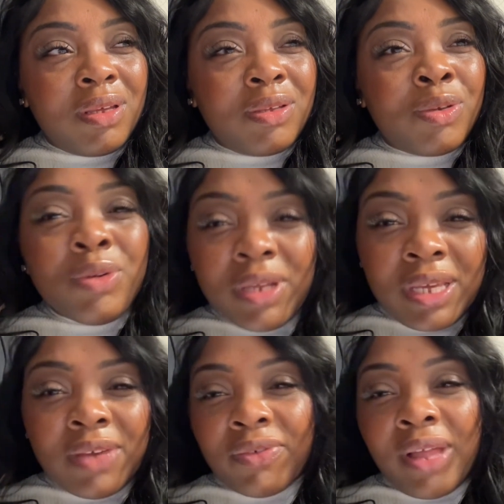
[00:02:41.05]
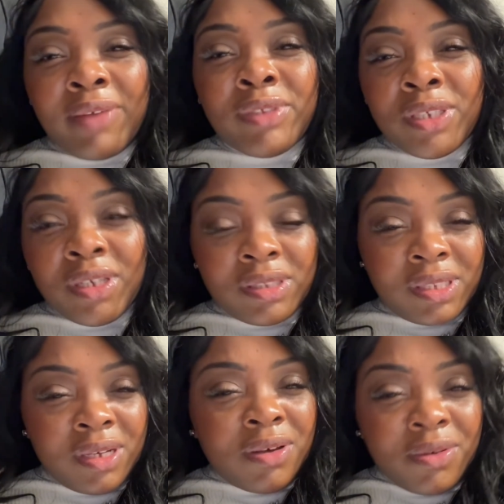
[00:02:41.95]
You didn't give life to
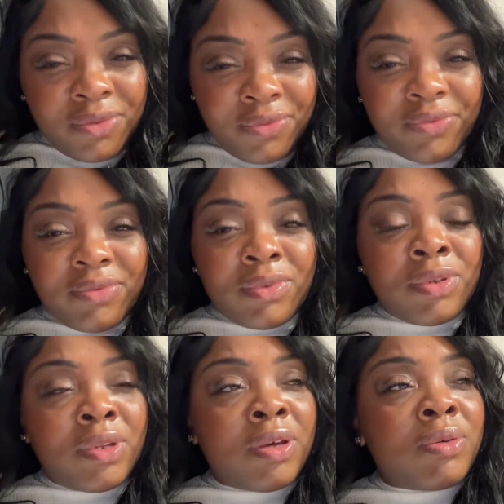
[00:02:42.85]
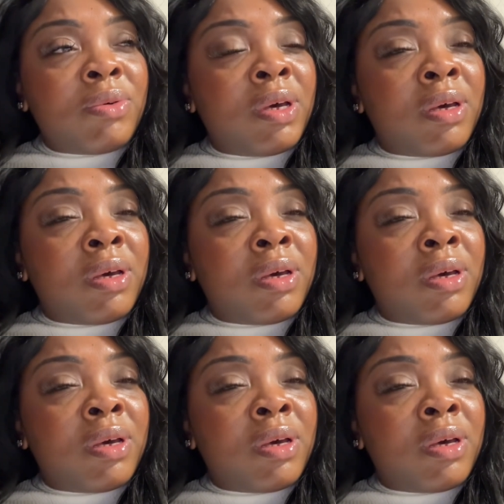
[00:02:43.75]
yourself, you know.